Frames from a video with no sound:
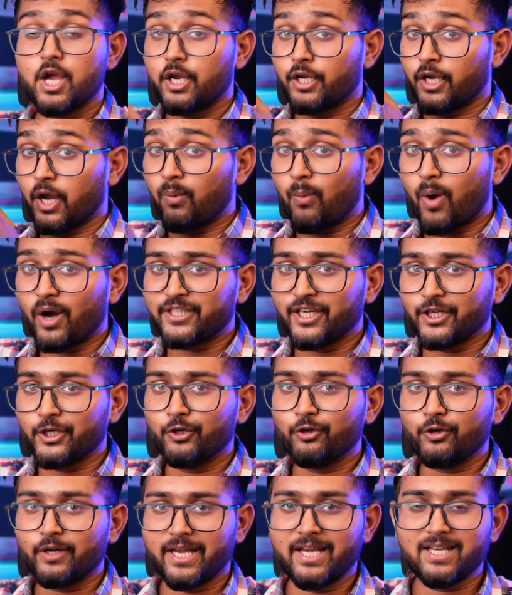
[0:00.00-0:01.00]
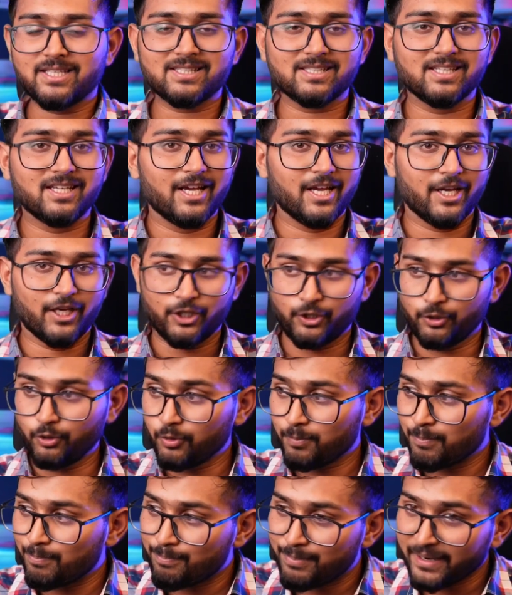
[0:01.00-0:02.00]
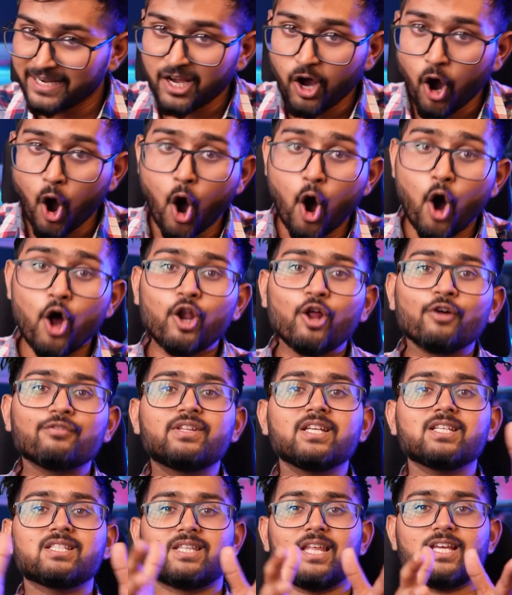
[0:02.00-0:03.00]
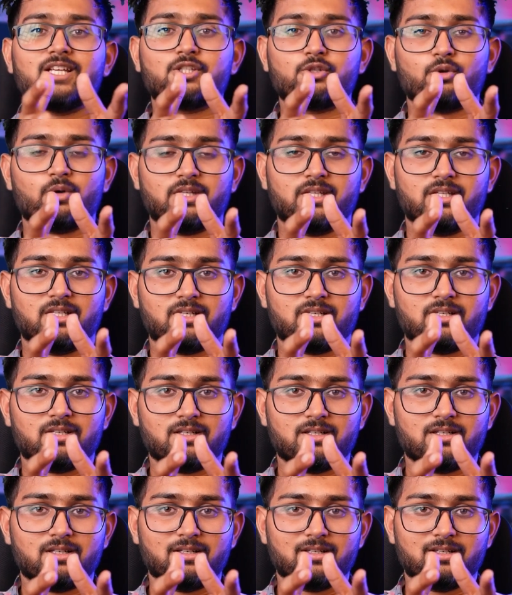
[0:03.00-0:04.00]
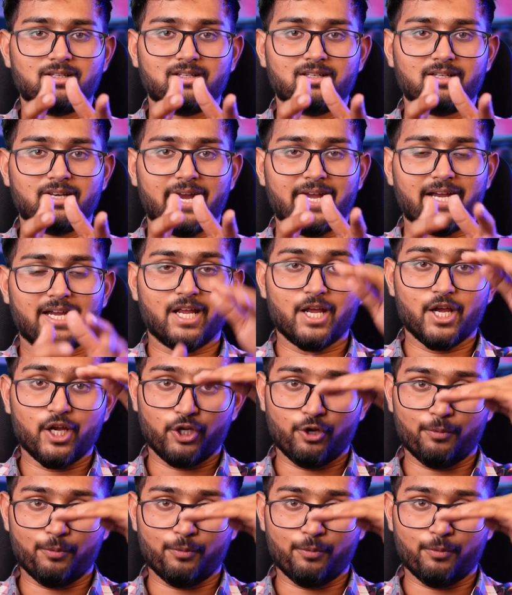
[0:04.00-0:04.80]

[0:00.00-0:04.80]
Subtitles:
Now what you do is, you bring all of these things together, right?